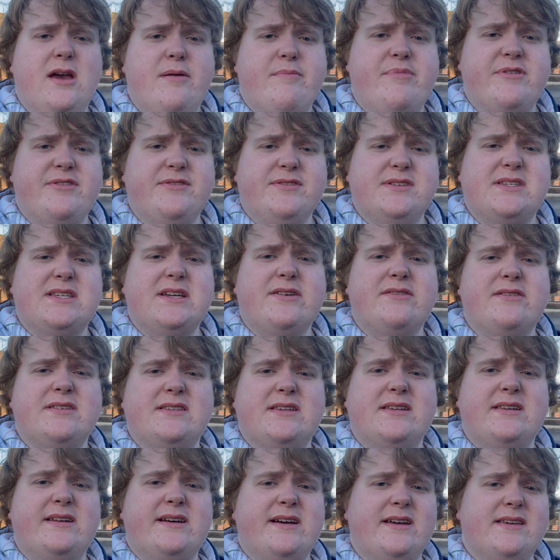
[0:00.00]
but also as
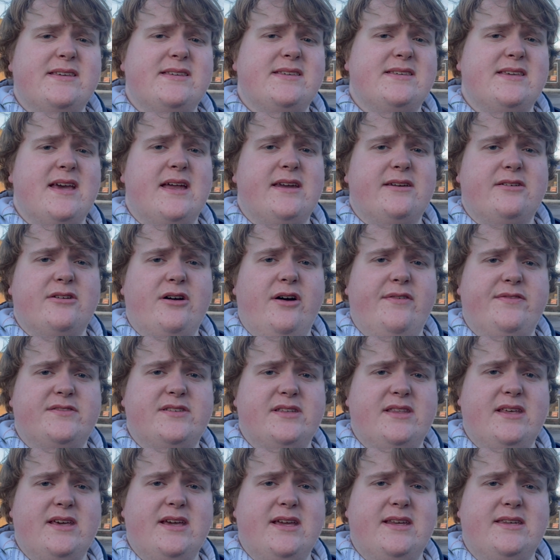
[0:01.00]
a nice send-off
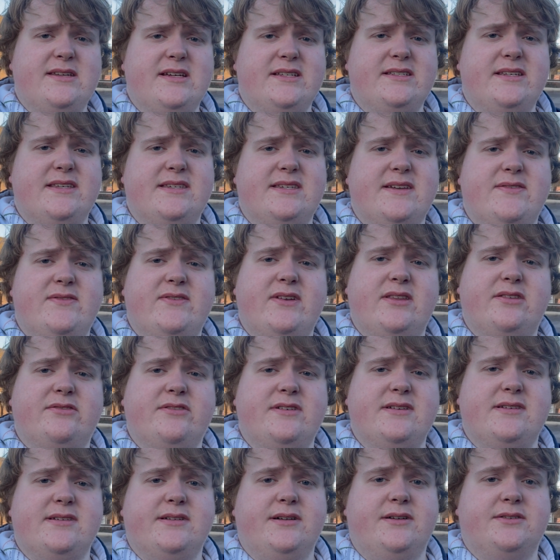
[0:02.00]
to the
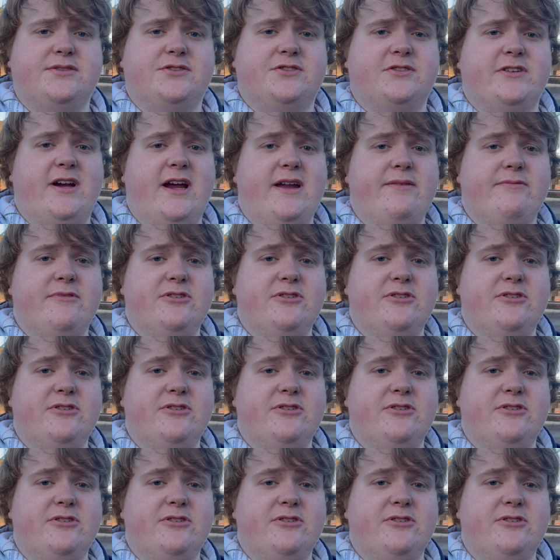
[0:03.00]
1973 stock train,